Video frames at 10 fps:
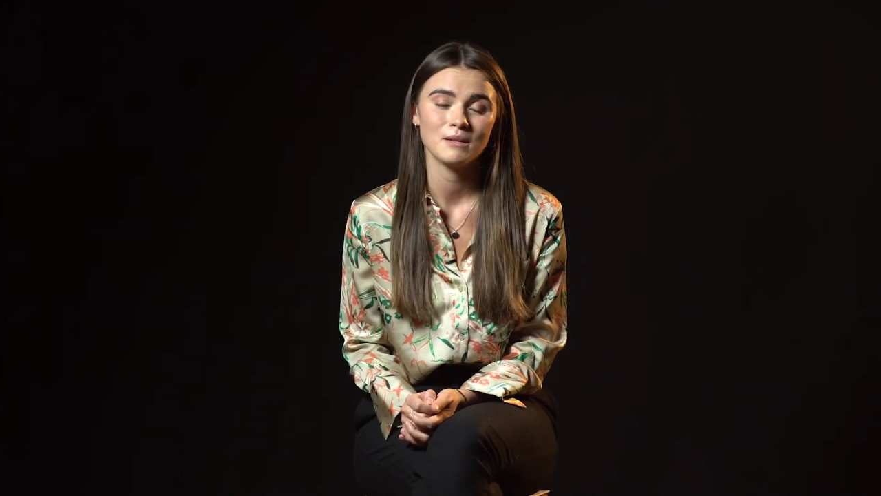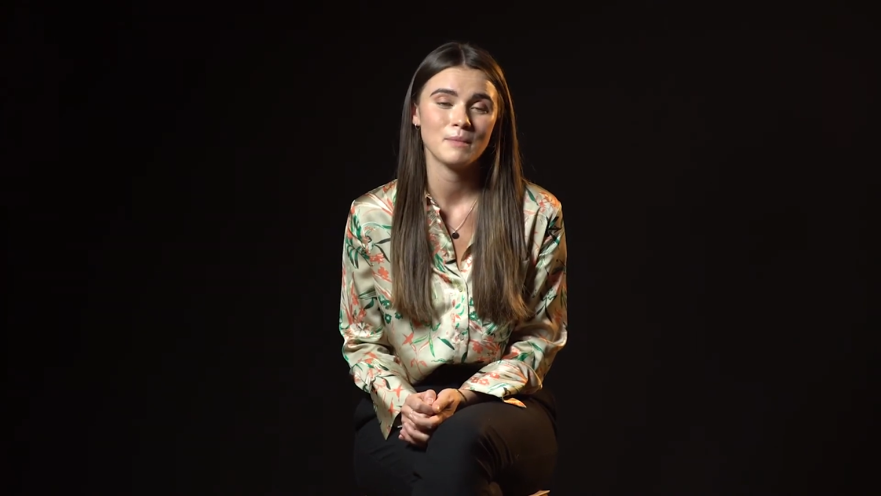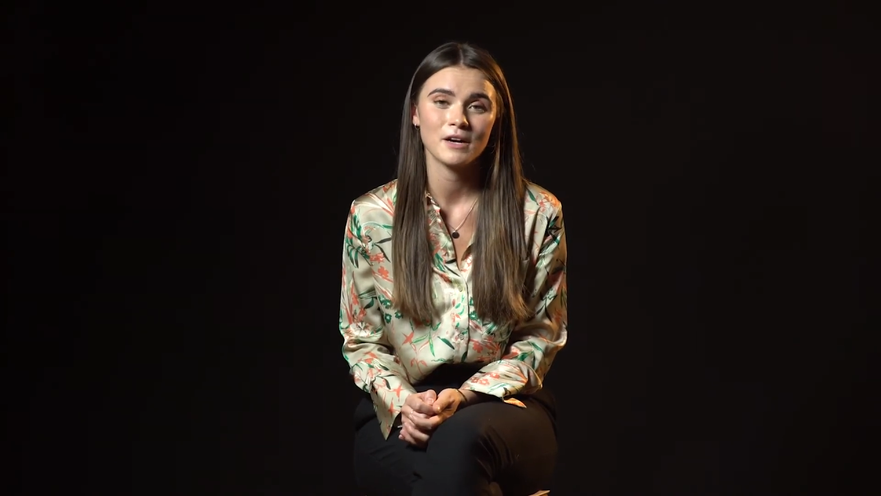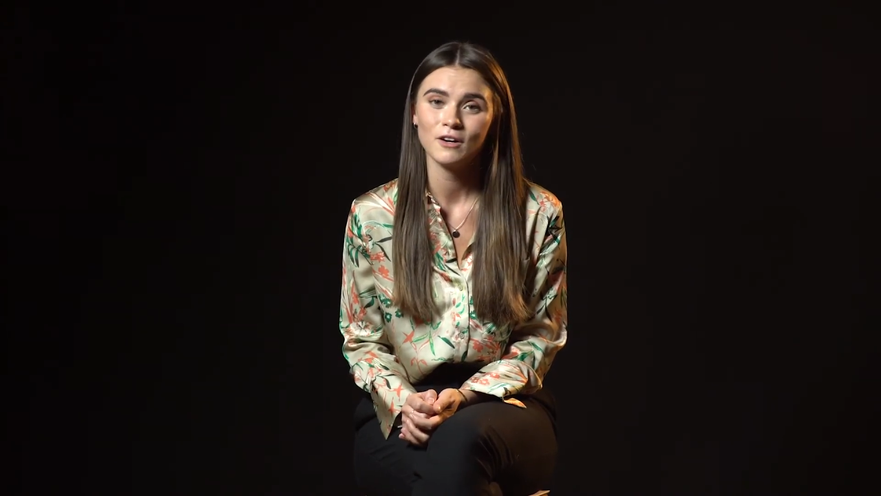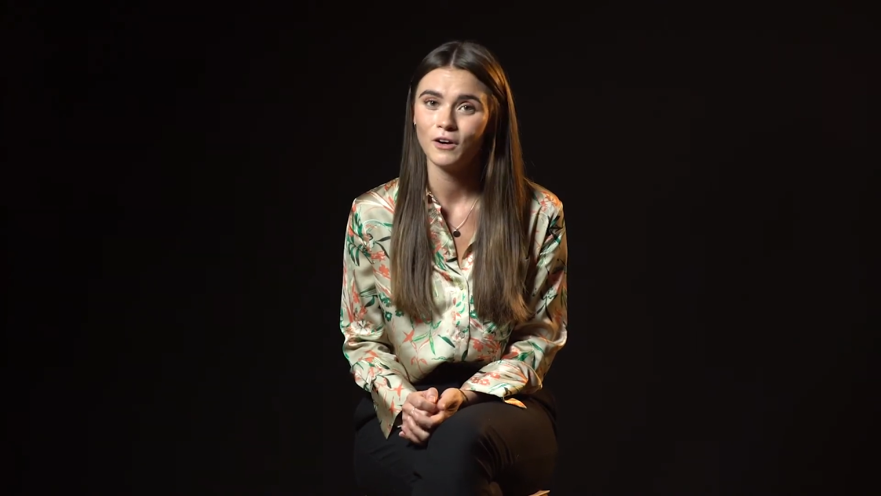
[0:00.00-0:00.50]
no
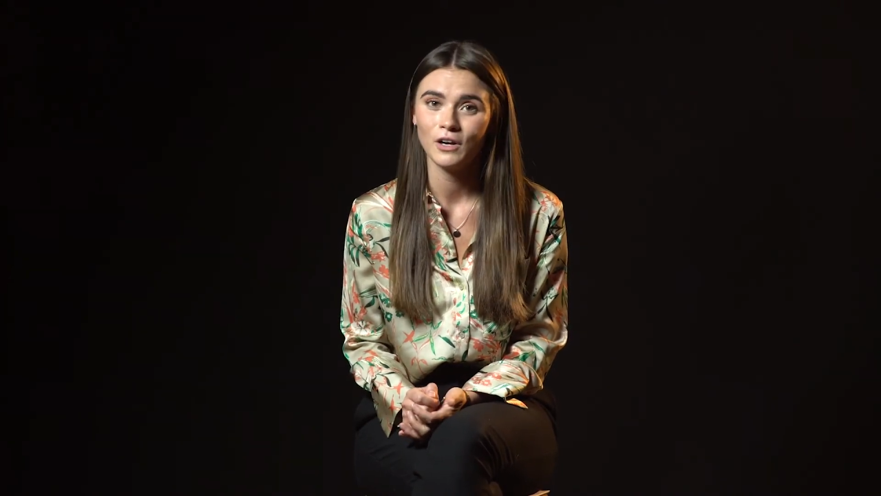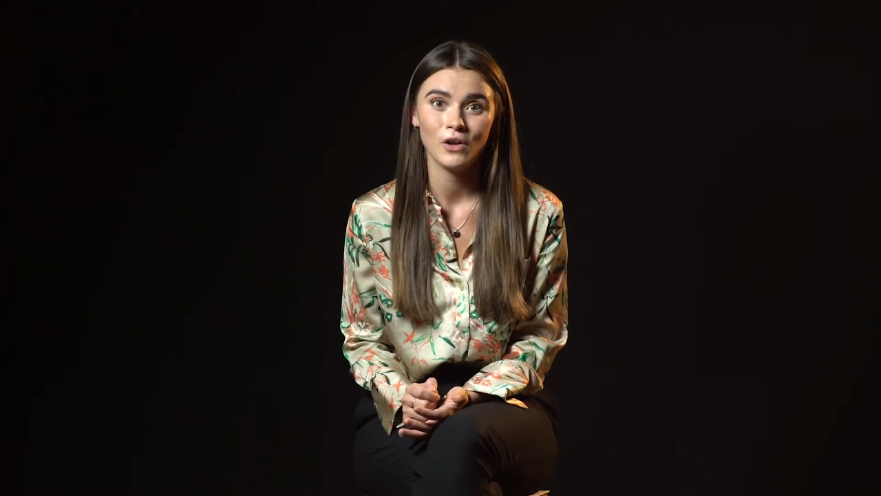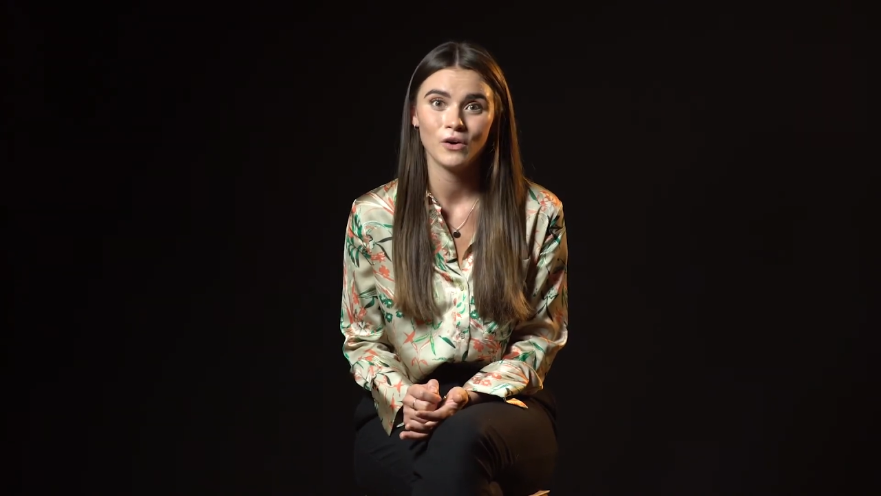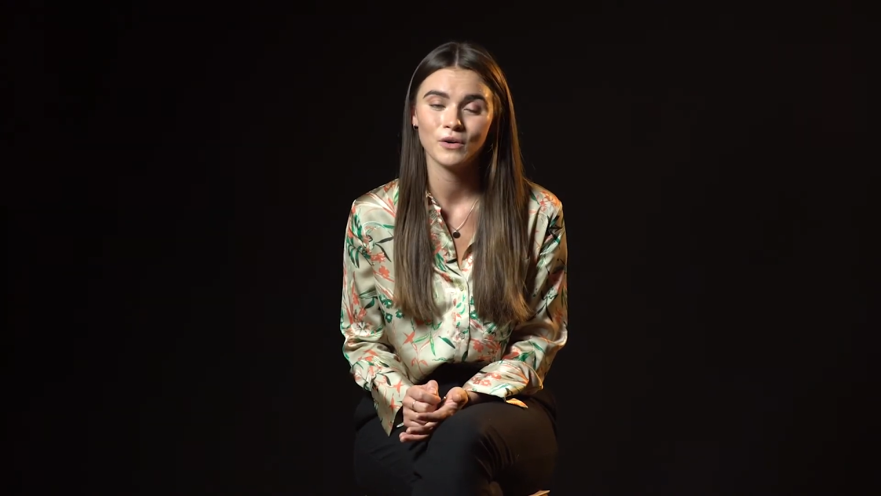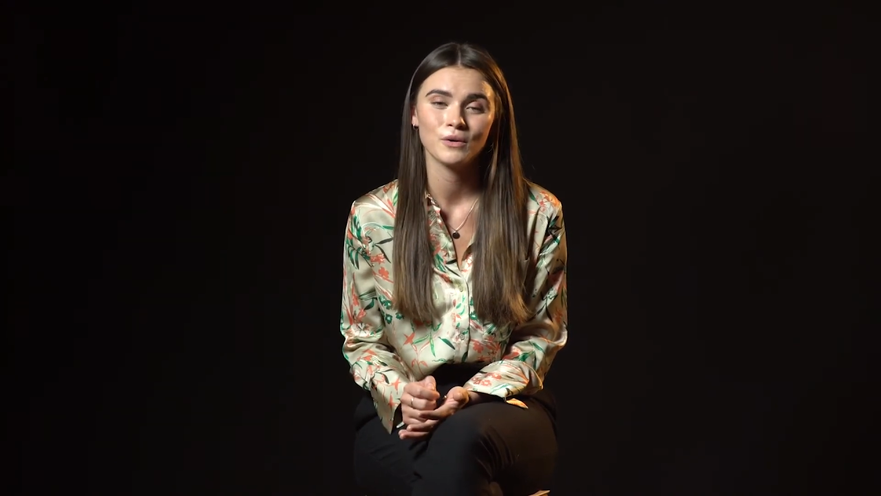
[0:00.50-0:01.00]
matter how
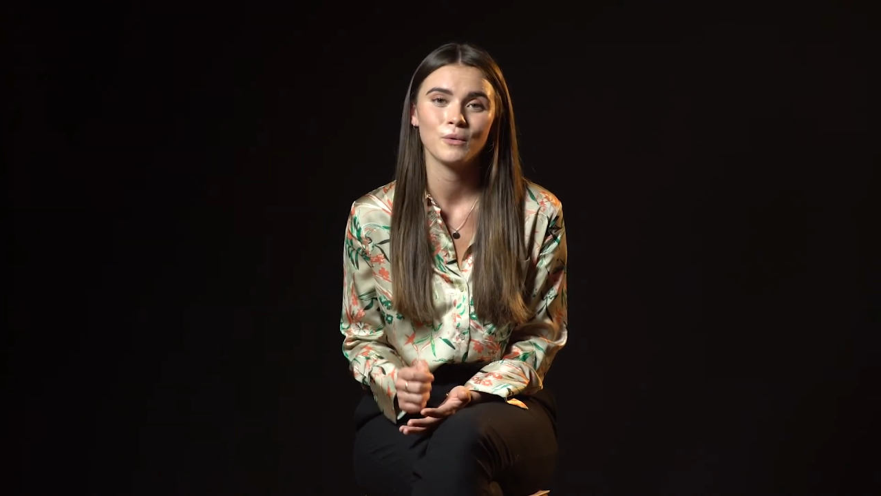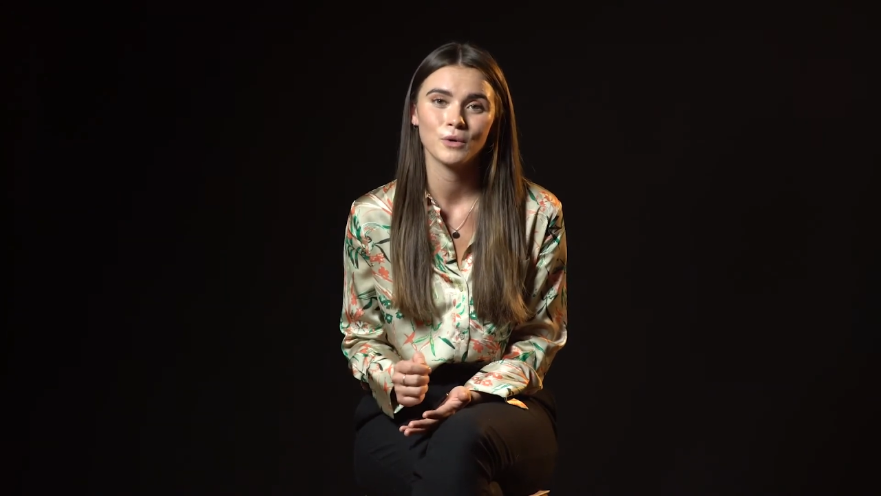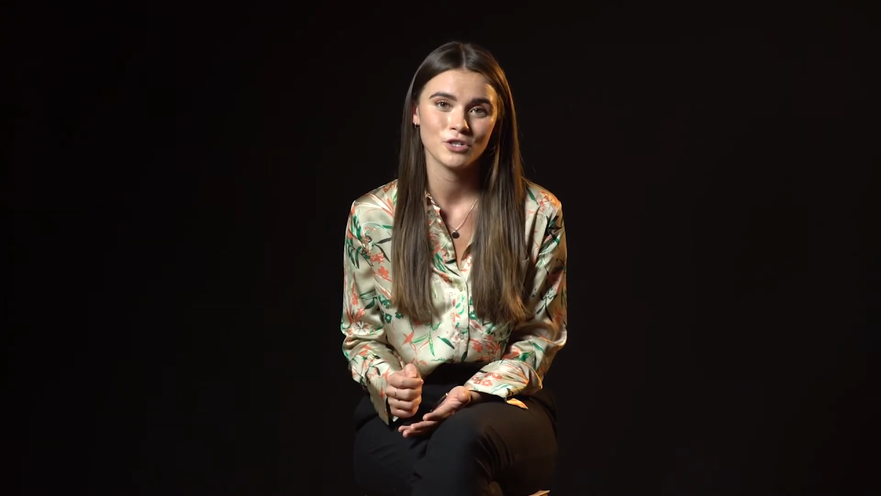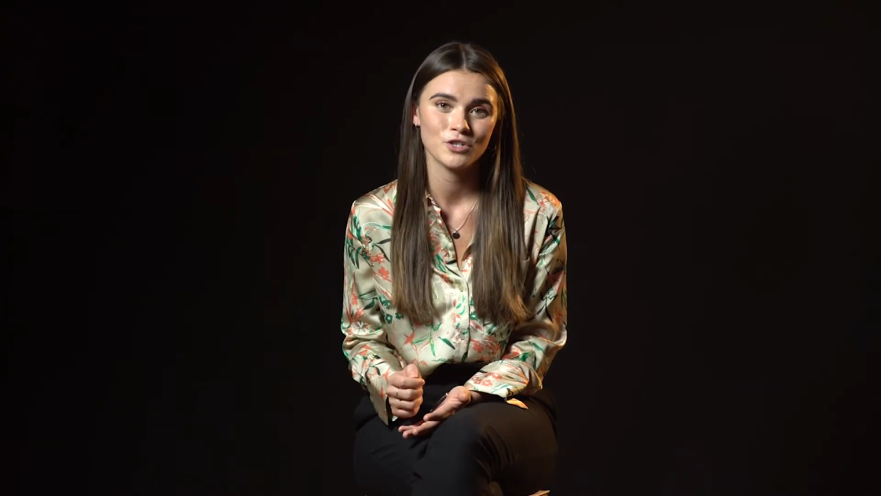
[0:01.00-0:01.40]
long or